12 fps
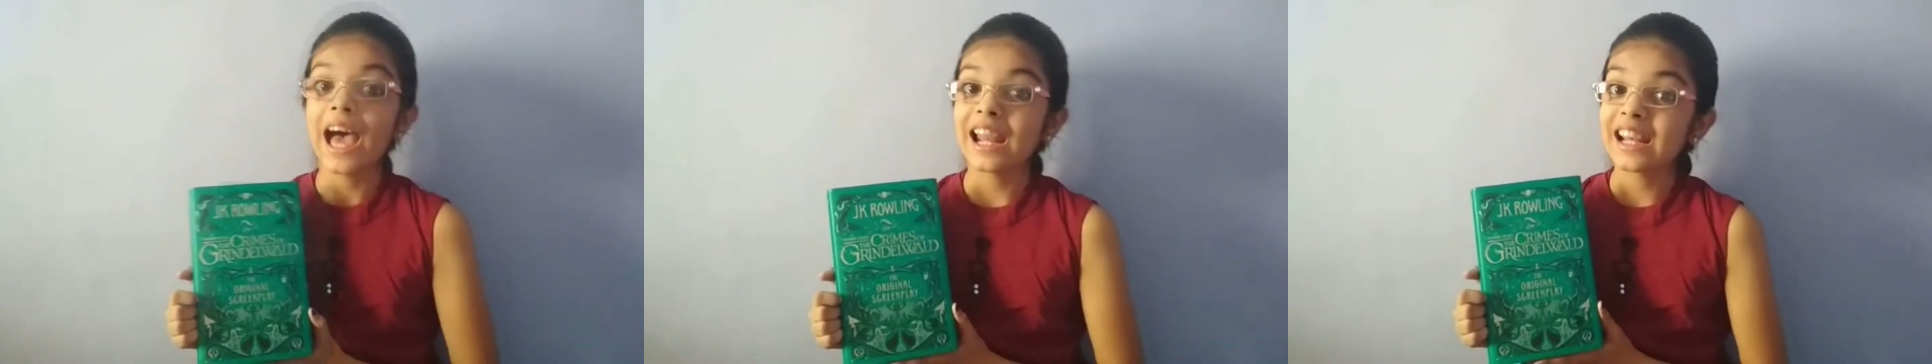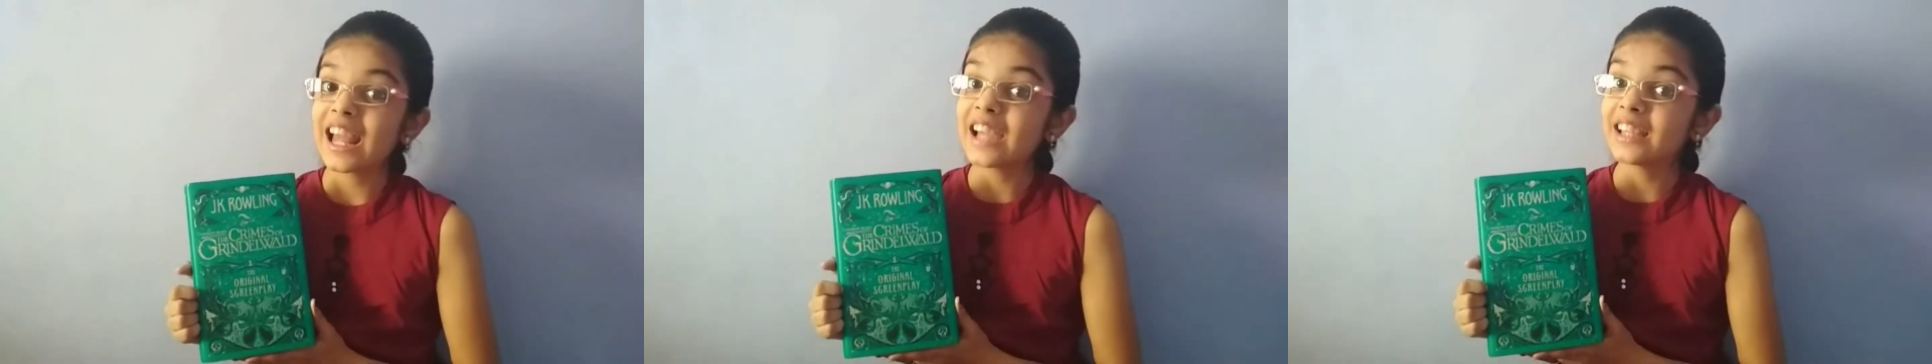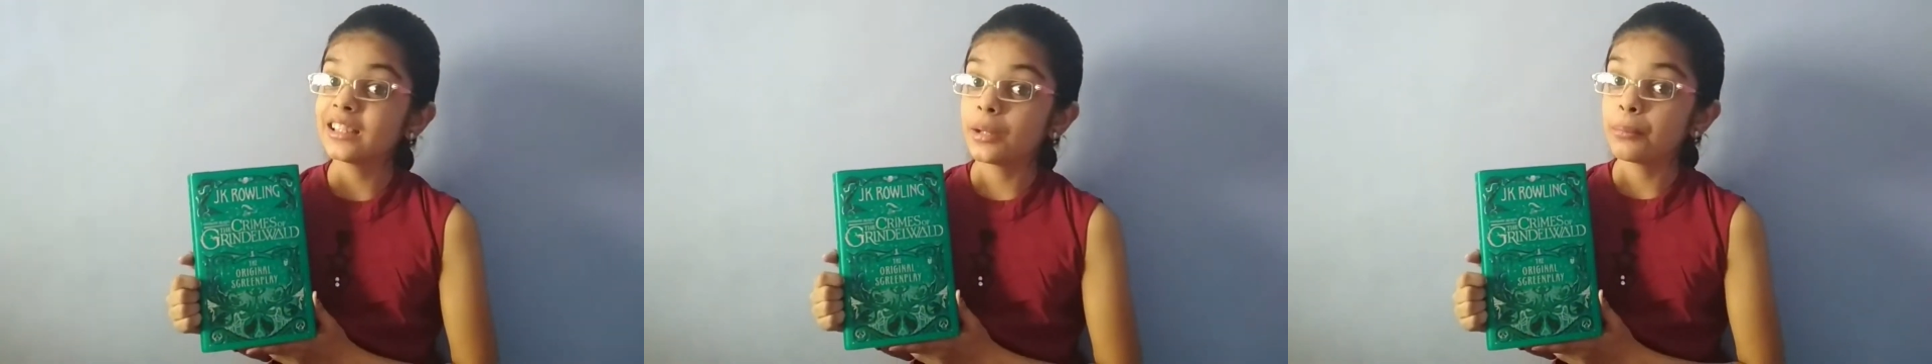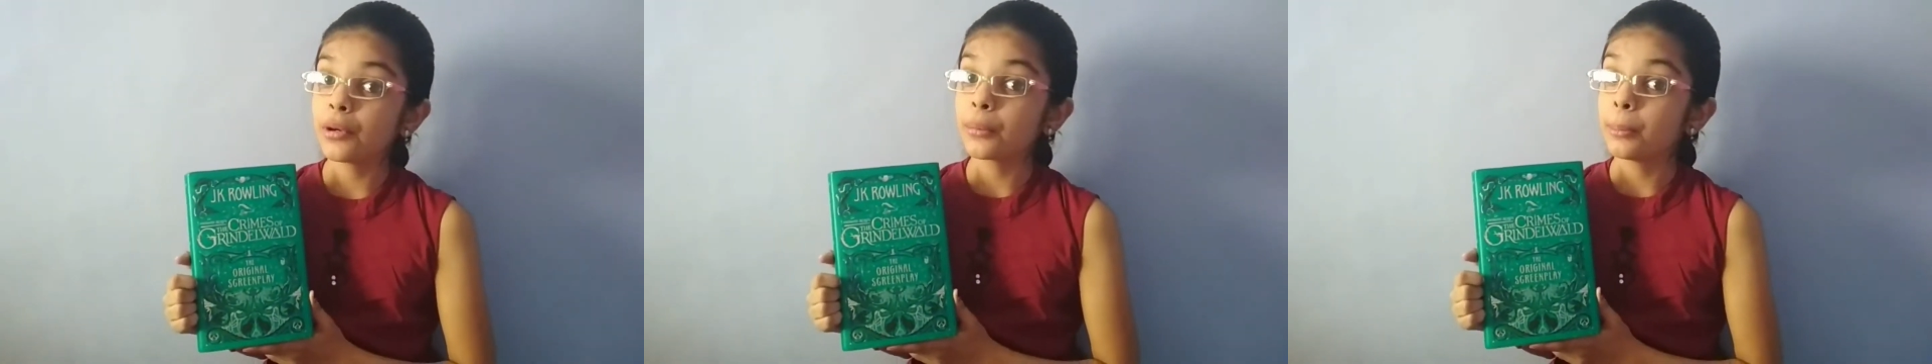And like
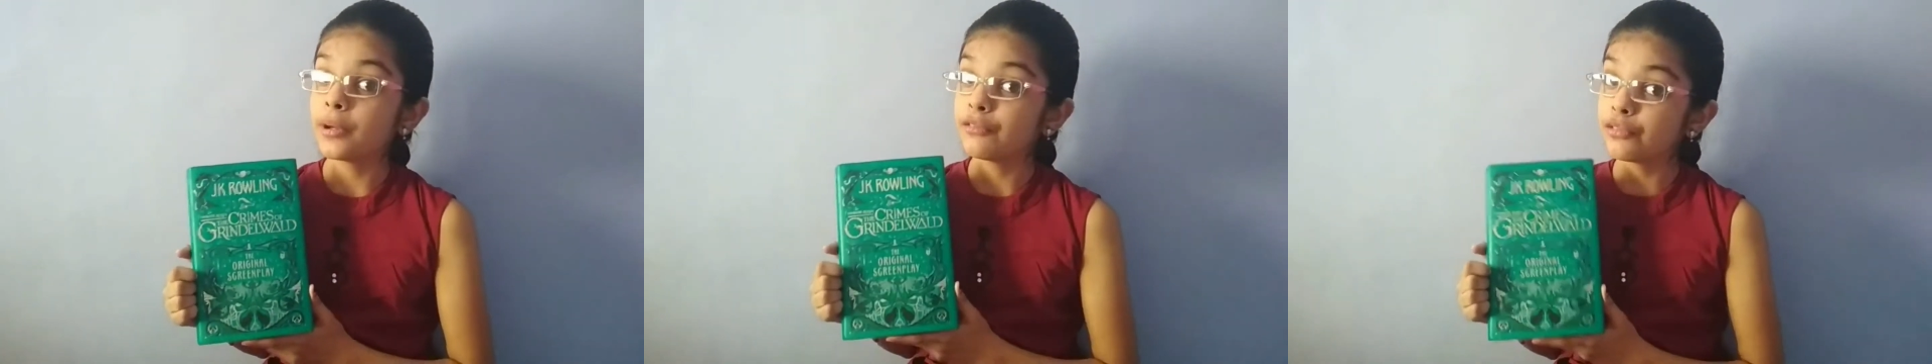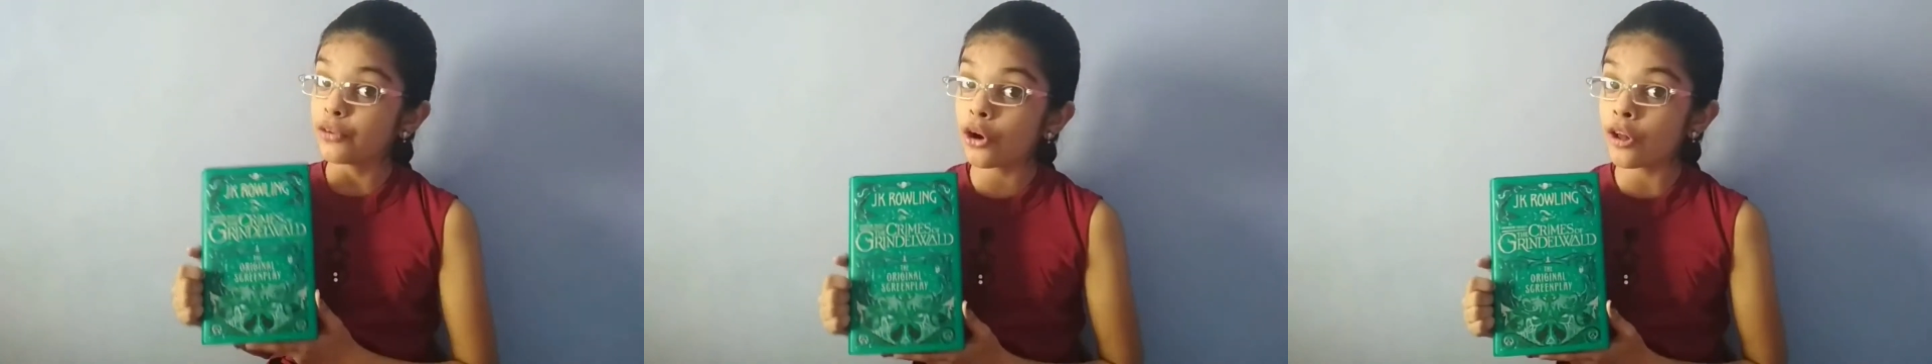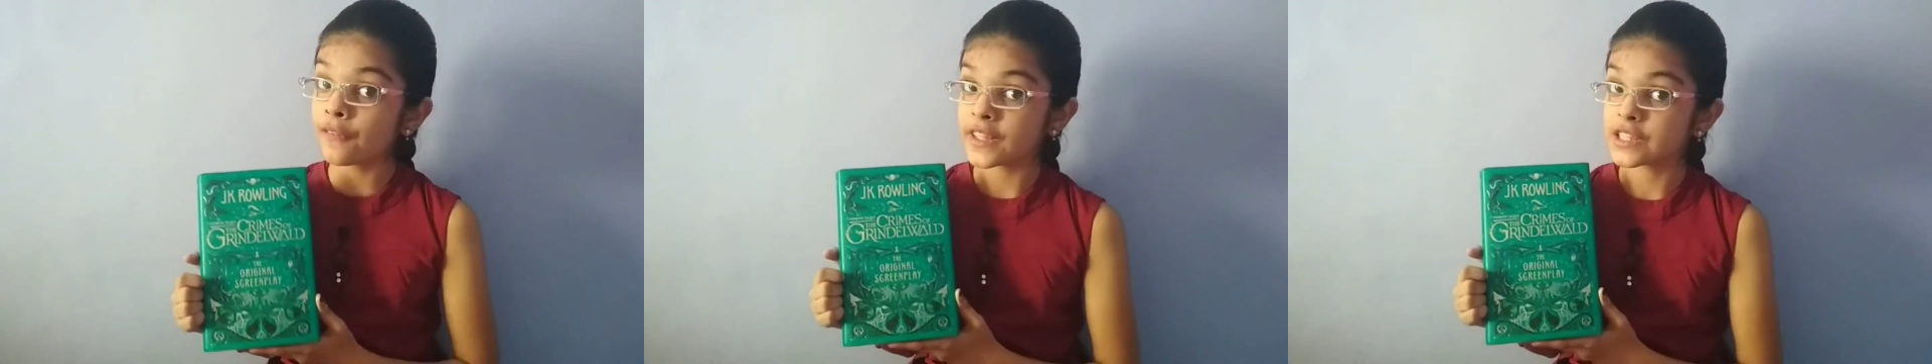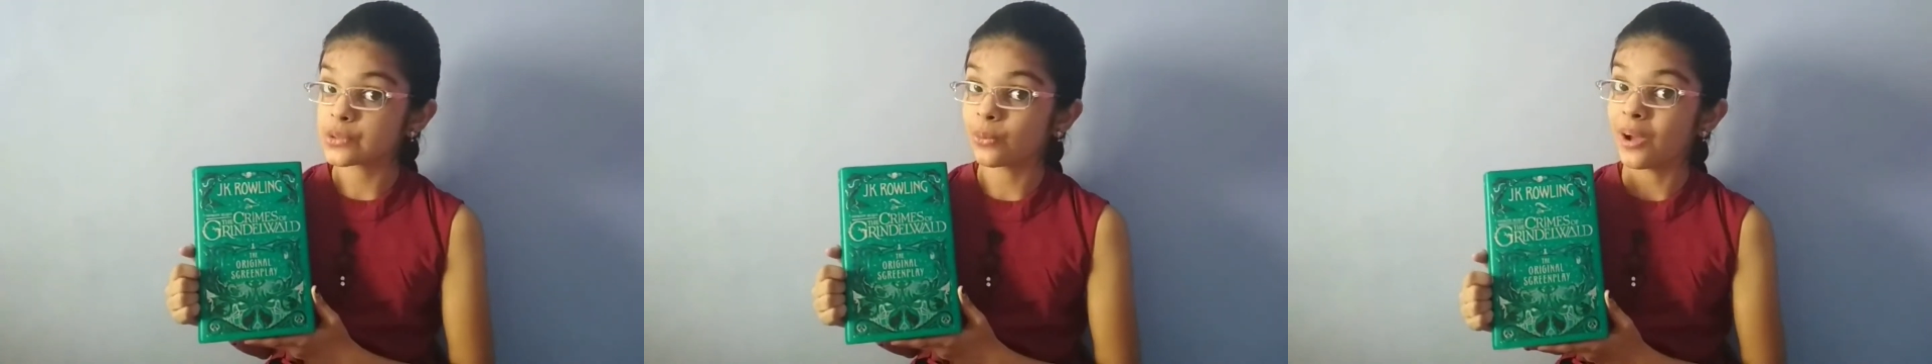the book before
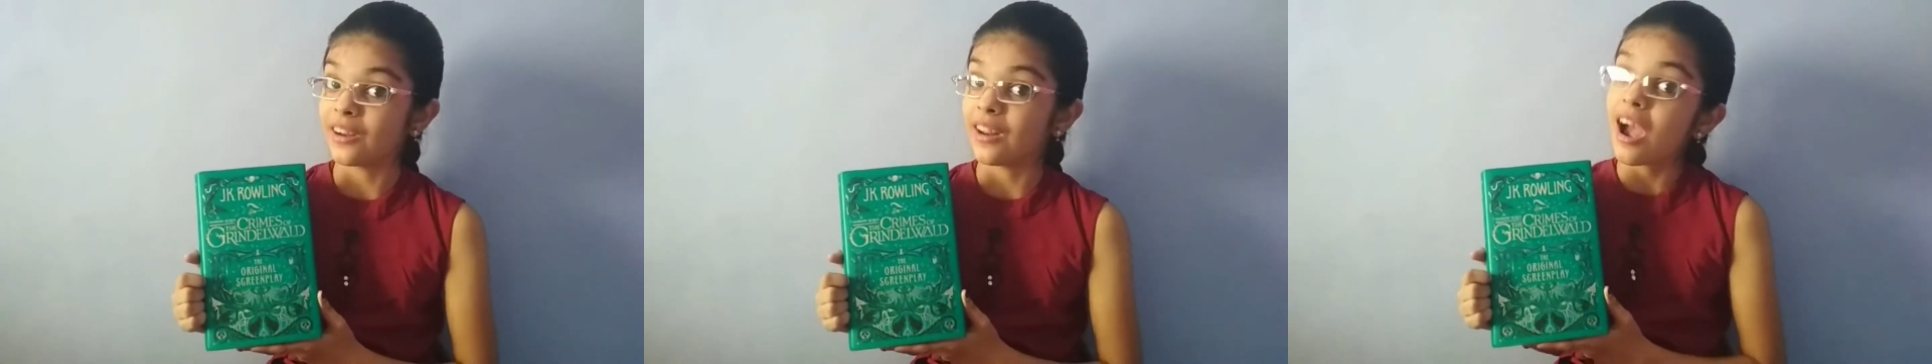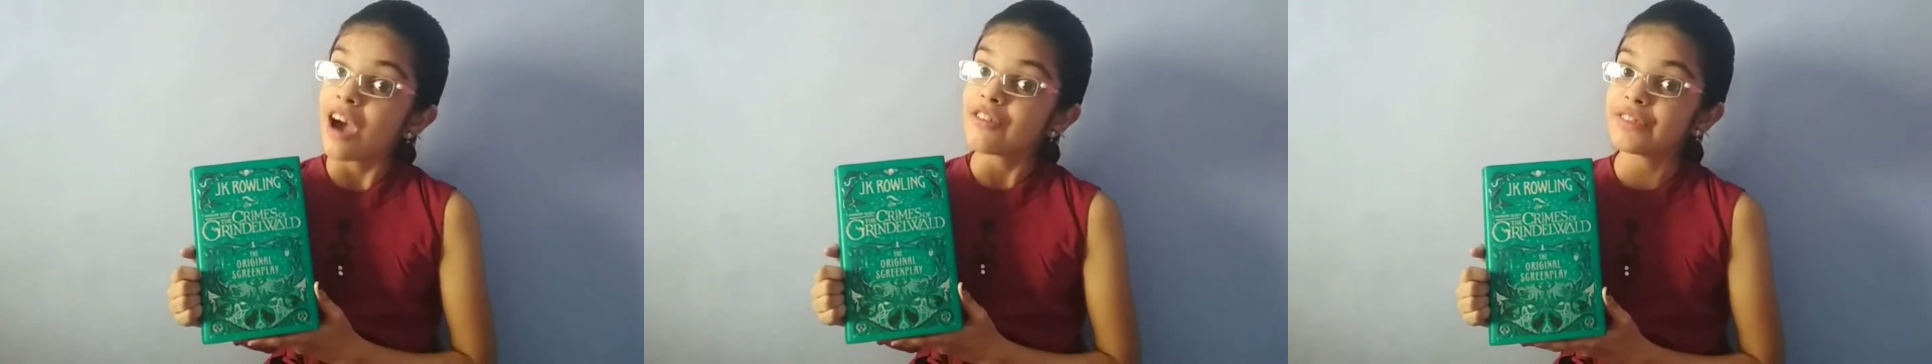this one,